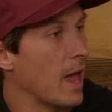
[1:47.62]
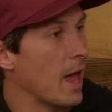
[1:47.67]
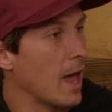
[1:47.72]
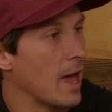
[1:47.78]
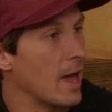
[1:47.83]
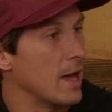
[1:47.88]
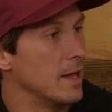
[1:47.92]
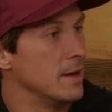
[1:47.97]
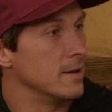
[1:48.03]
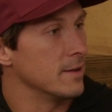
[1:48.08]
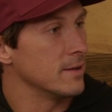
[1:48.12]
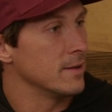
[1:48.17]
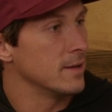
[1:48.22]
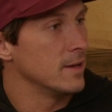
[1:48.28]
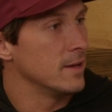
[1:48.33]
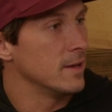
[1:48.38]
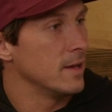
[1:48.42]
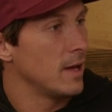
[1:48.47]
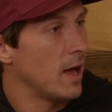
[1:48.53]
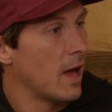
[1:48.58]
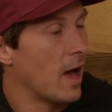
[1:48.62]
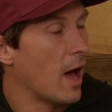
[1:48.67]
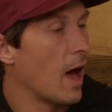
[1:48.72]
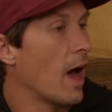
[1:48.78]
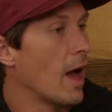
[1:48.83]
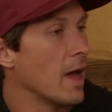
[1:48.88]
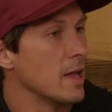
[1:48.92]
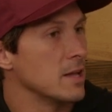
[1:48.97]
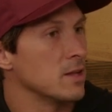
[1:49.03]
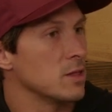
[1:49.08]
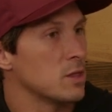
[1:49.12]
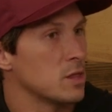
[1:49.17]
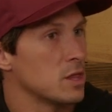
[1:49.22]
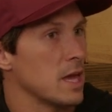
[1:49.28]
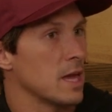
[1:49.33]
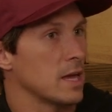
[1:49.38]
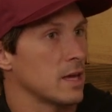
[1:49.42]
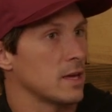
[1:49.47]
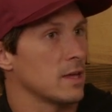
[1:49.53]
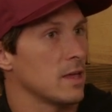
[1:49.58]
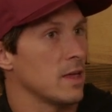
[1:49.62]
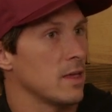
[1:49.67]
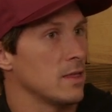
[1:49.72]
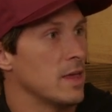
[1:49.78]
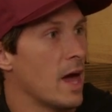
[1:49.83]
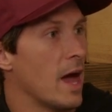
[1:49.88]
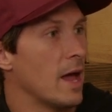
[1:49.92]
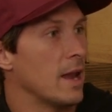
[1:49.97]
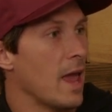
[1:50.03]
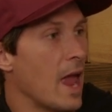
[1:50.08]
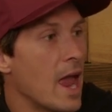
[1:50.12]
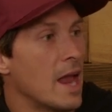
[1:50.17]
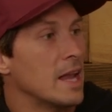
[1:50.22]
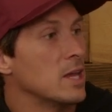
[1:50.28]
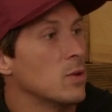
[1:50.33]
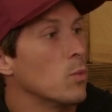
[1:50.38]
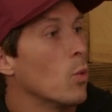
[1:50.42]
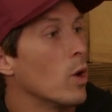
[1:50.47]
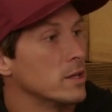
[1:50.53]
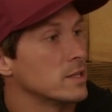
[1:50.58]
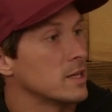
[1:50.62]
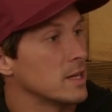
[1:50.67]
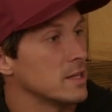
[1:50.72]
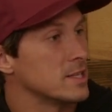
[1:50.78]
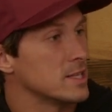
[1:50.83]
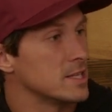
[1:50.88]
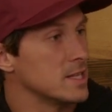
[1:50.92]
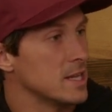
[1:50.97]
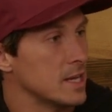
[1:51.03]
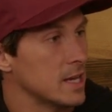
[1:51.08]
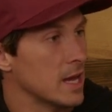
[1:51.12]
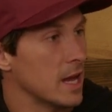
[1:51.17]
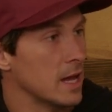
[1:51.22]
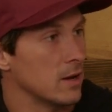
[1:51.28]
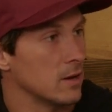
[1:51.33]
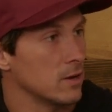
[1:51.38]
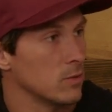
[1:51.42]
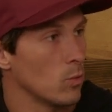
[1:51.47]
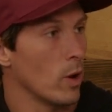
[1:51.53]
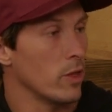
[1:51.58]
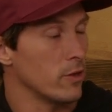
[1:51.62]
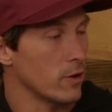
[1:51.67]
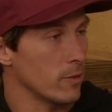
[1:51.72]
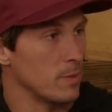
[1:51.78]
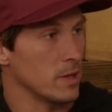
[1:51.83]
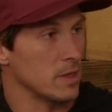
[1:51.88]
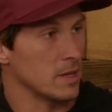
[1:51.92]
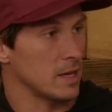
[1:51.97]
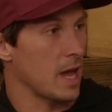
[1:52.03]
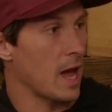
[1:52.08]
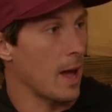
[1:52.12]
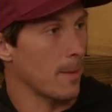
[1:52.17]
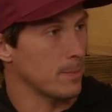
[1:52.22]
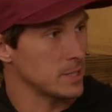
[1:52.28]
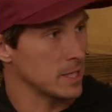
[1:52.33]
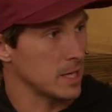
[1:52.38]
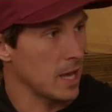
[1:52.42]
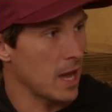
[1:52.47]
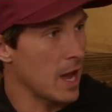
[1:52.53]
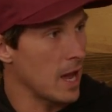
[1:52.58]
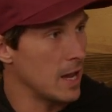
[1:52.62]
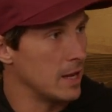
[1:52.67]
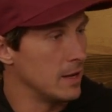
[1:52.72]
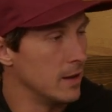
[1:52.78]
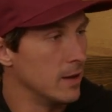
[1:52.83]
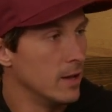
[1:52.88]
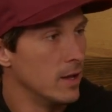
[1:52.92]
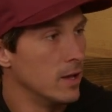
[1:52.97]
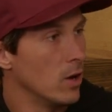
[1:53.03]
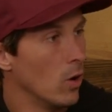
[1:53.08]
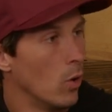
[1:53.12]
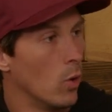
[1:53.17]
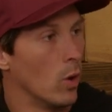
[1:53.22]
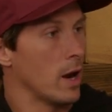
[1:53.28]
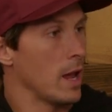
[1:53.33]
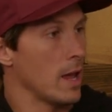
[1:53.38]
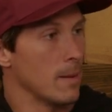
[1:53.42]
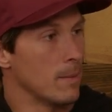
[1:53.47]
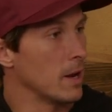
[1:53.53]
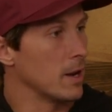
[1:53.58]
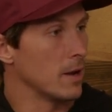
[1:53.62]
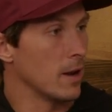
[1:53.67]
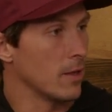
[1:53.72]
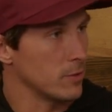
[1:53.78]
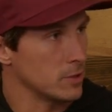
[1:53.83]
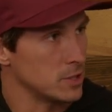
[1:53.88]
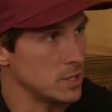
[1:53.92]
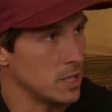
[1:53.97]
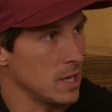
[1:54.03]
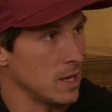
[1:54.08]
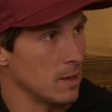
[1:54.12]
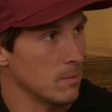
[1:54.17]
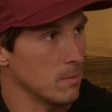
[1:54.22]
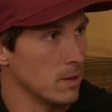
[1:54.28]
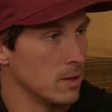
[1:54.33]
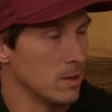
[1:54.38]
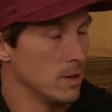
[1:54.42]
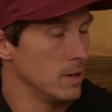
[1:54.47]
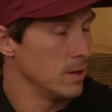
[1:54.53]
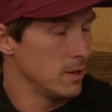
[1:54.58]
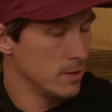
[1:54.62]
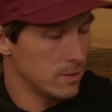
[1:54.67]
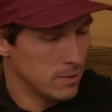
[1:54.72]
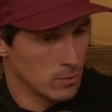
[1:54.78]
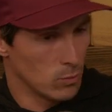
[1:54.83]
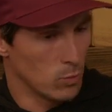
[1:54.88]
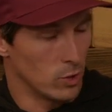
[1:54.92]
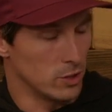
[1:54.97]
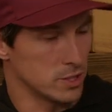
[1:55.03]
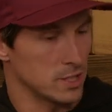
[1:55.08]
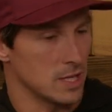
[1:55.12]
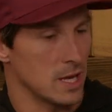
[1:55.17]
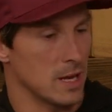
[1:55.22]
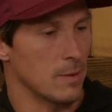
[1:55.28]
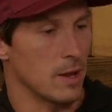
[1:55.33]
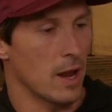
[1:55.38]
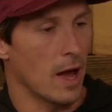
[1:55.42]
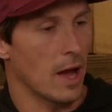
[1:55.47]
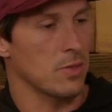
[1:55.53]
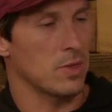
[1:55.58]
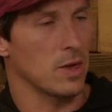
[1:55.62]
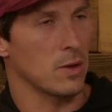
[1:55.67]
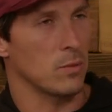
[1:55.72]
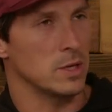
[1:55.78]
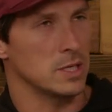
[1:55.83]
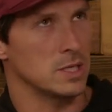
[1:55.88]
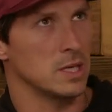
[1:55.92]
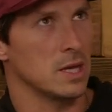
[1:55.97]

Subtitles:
And I think that anyone can sneak in, whether it be the Caps again or him on another team. We'll see. But I think we